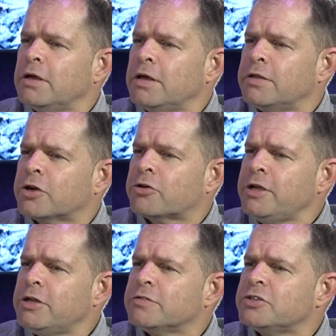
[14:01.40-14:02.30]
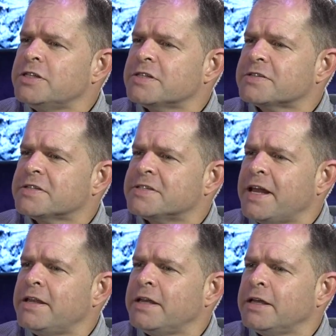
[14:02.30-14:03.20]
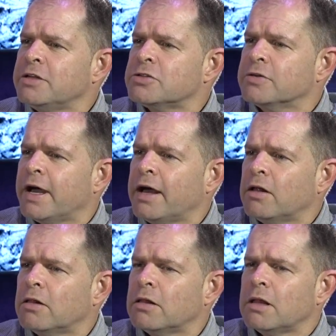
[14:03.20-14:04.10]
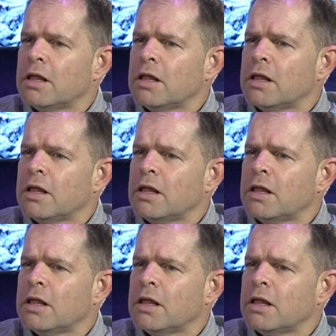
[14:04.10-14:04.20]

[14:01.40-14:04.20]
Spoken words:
in the creed of Jesus descending into hell,